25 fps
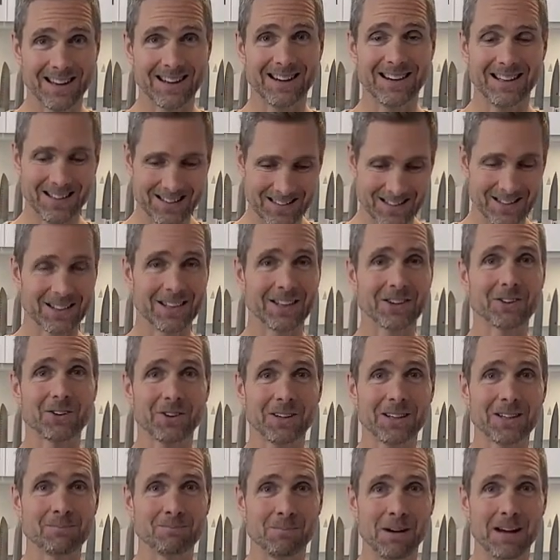yeah, like
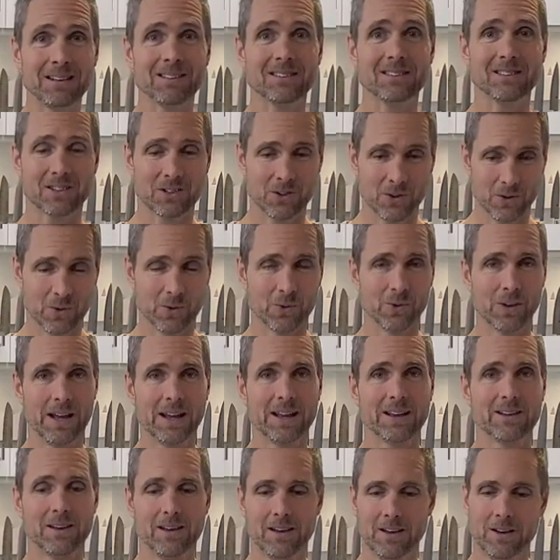literally months. So
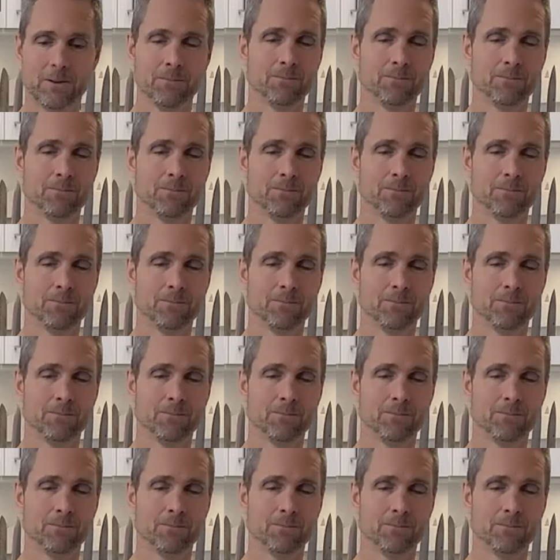like